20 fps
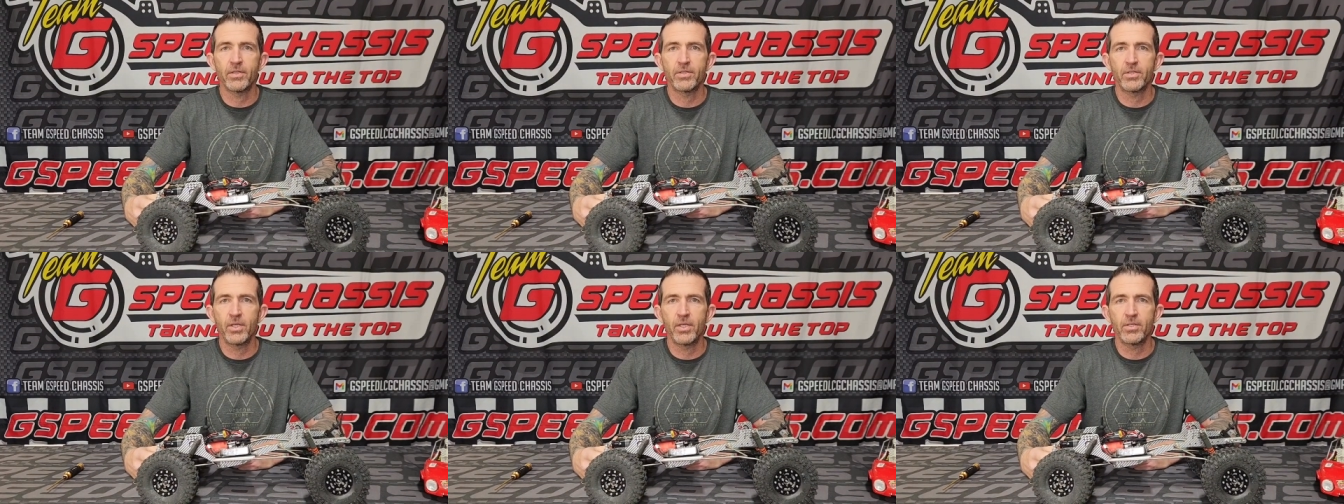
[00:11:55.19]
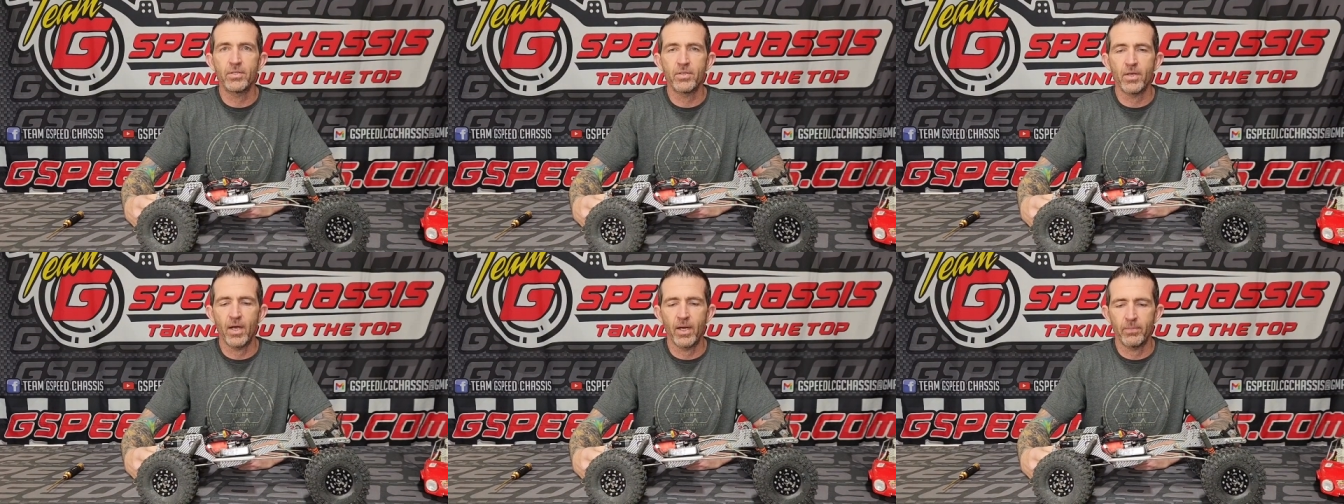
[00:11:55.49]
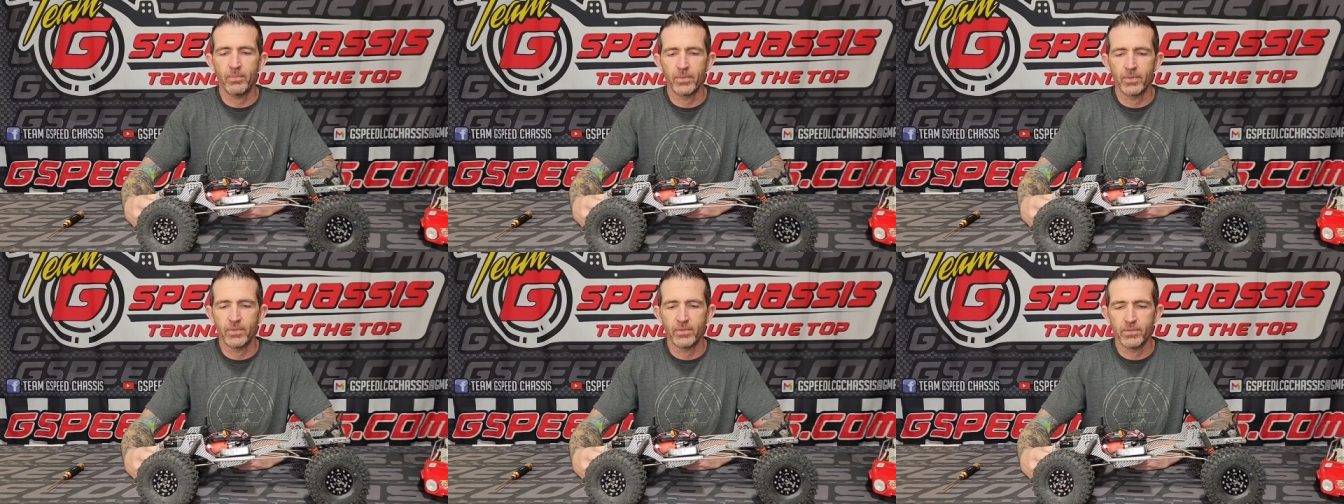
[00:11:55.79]
G
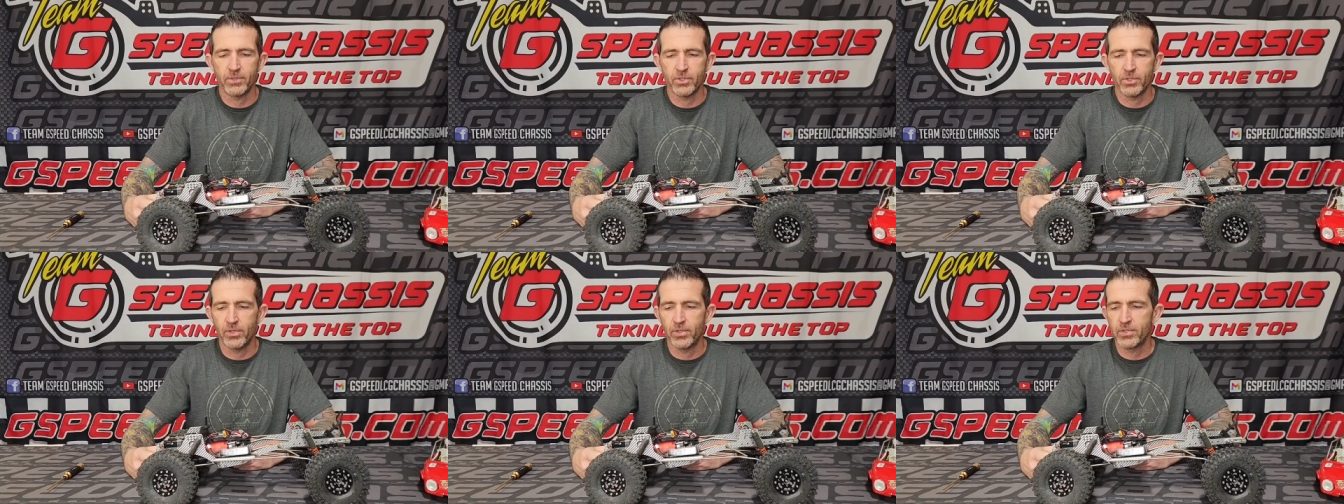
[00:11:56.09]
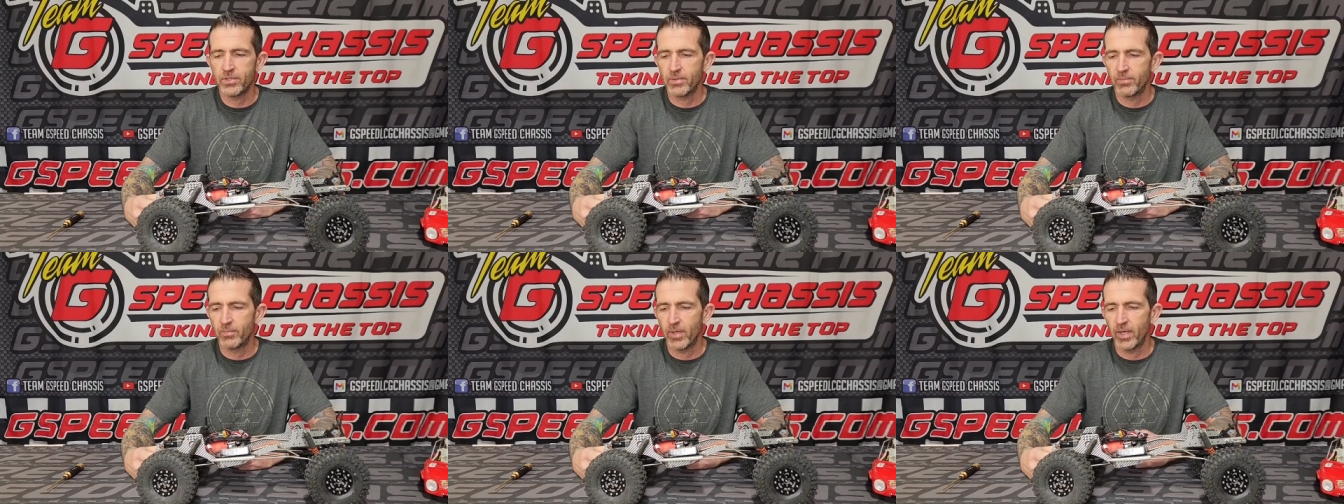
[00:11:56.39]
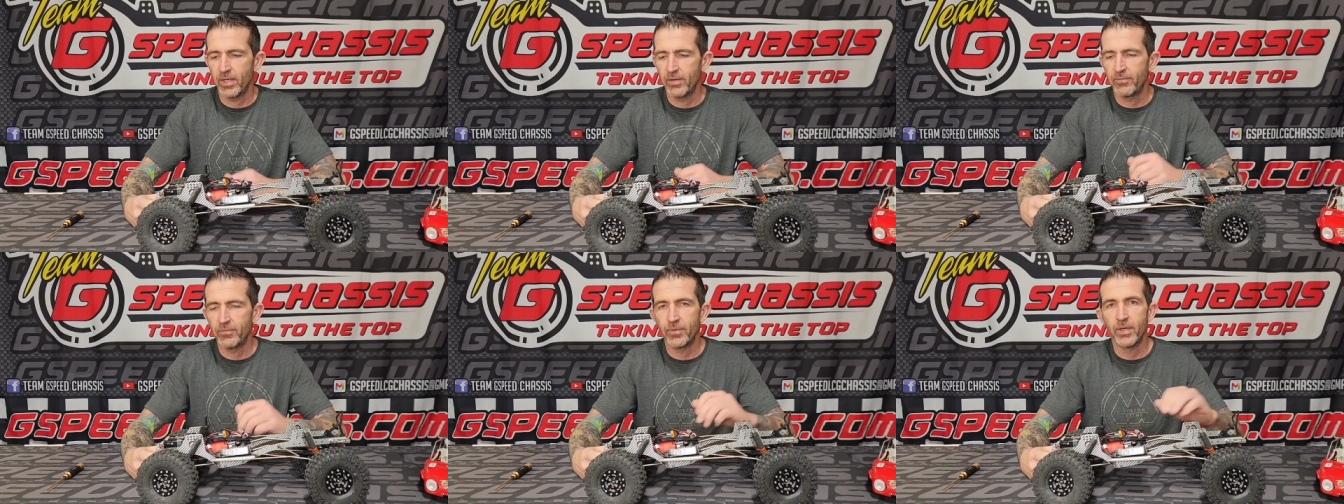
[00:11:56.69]
shop and show you some
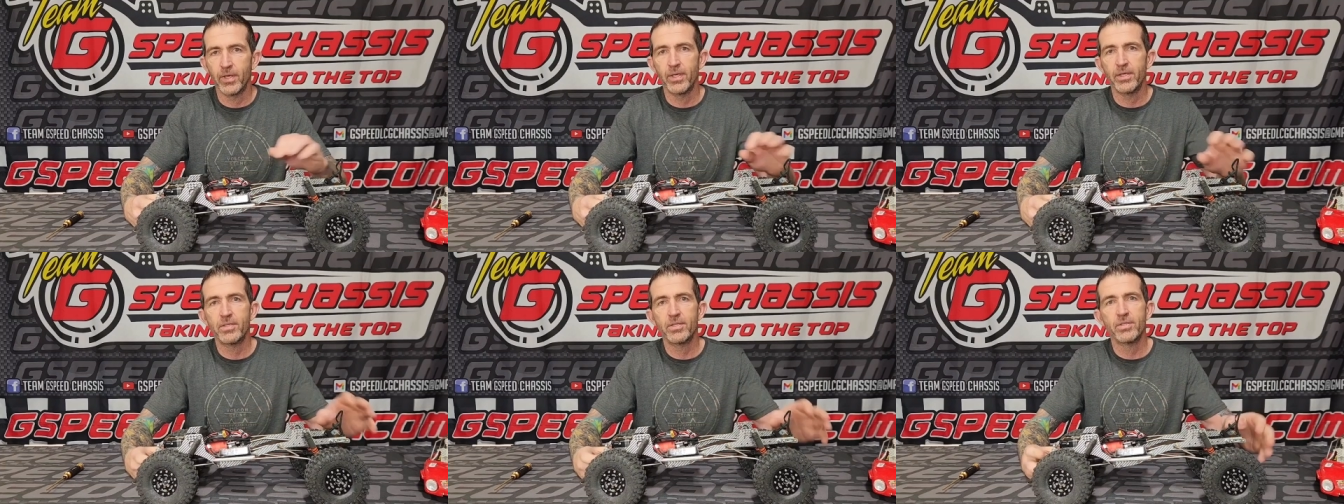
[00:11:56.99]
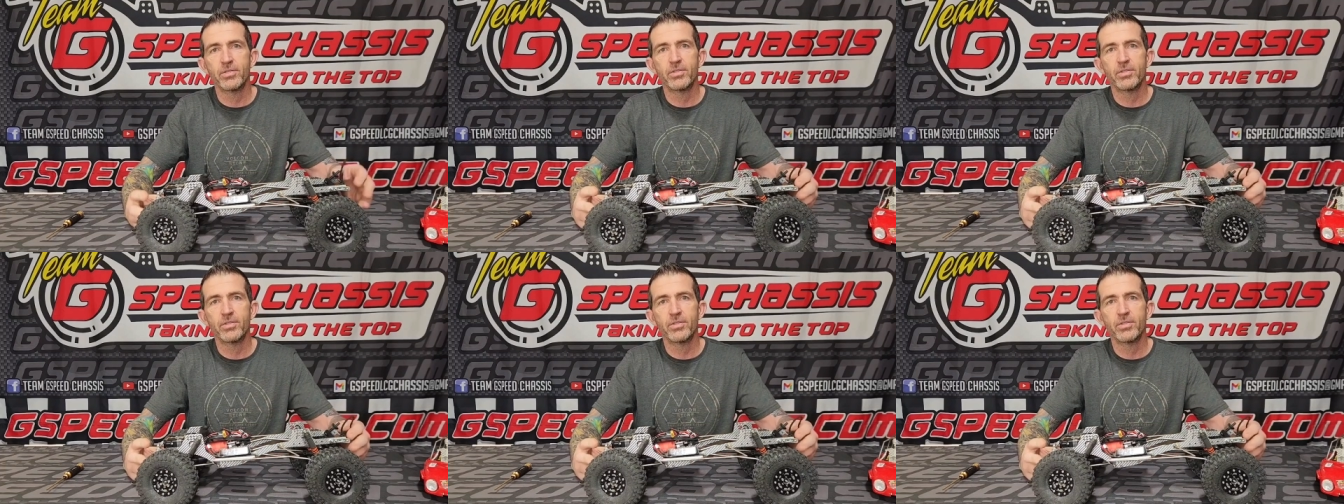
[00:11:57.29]
running footage